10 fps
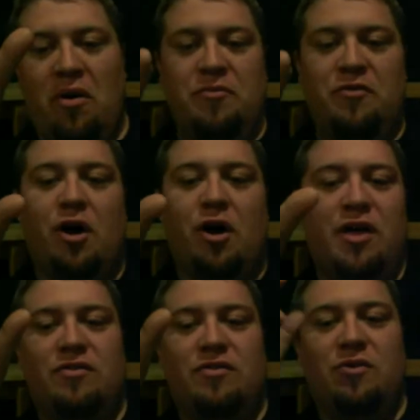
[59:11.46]

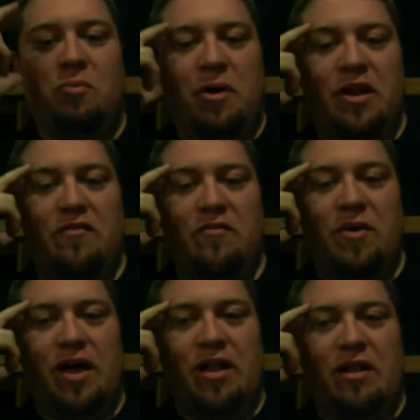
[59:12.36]
talking to a buddy of
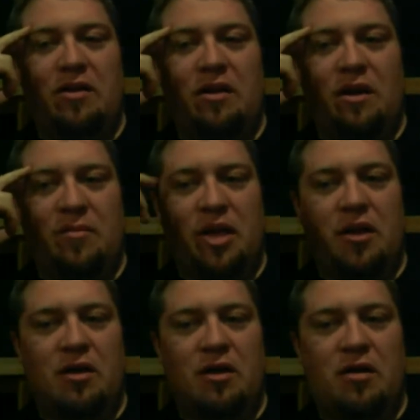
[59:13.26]
mine
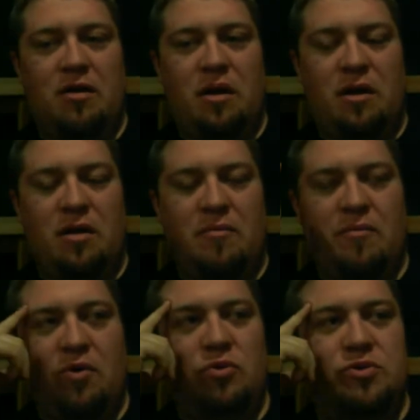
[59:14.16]
here
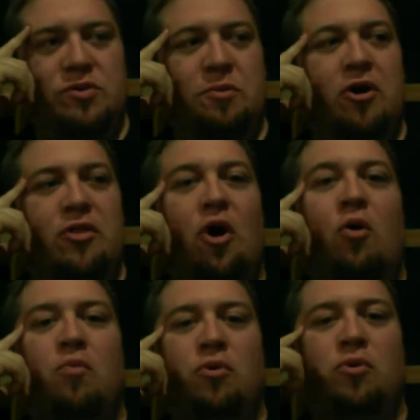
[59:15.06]
who's a part of the
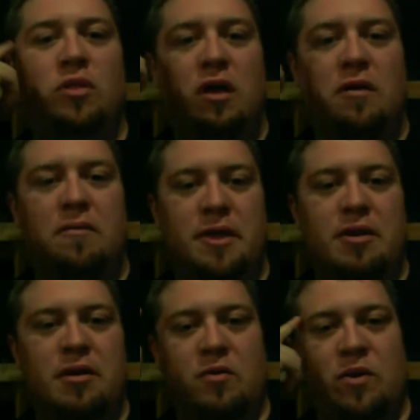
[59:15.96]
homebrew club
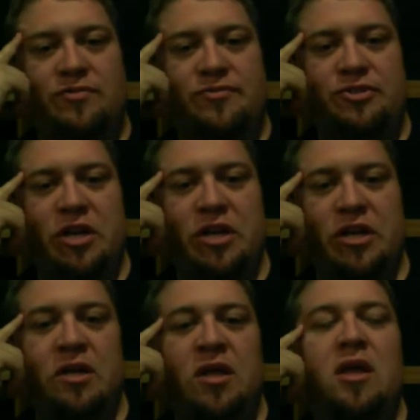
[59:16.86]
here in West
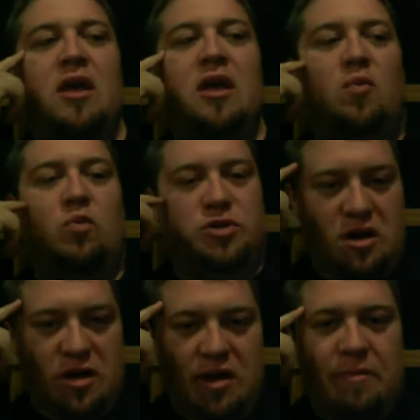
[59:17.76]
Virginia. We're
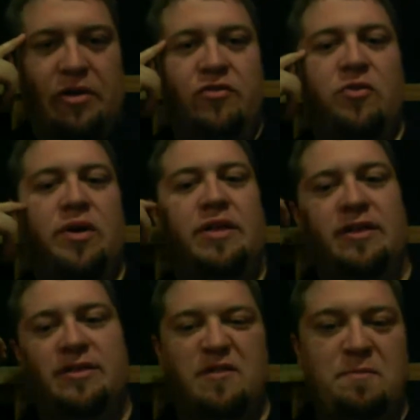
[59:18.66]
talking about doing
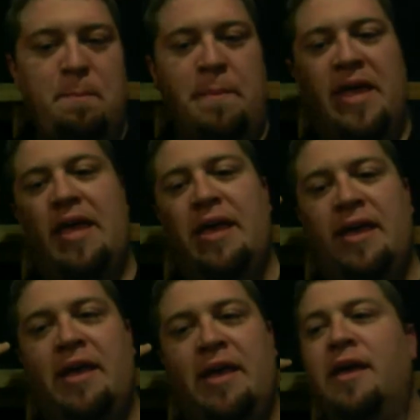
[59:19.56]
like this
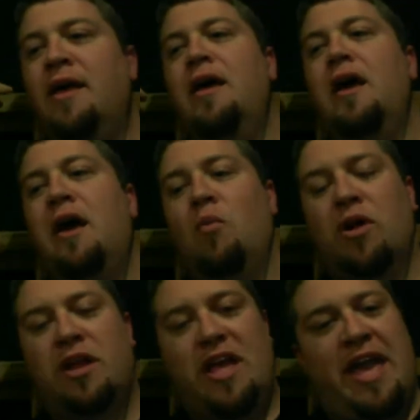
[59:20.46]
big. We're
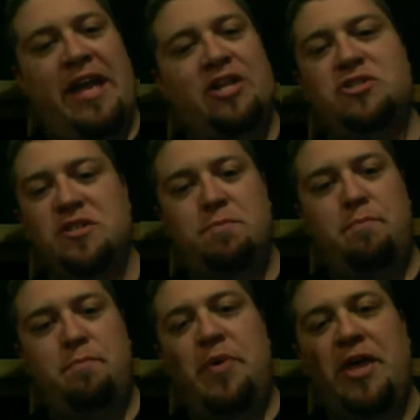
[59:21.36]
going to age this
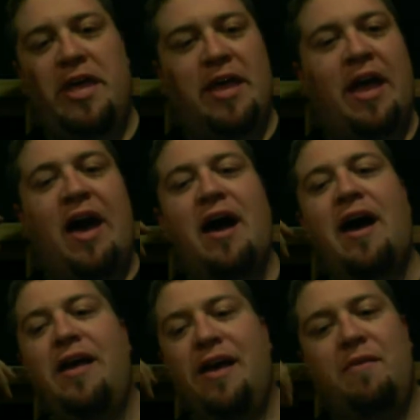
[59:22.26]
big
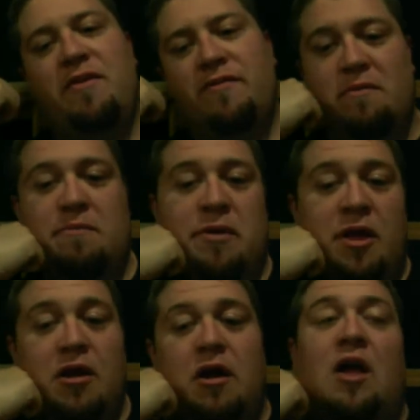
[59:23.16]
high ABV
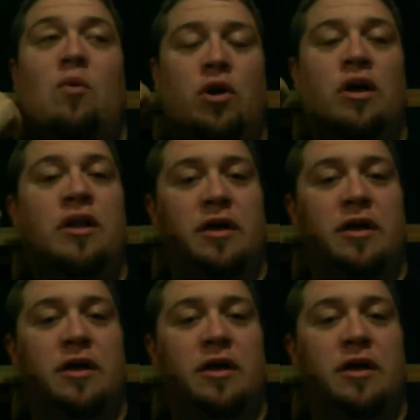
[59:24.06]
beer, and we're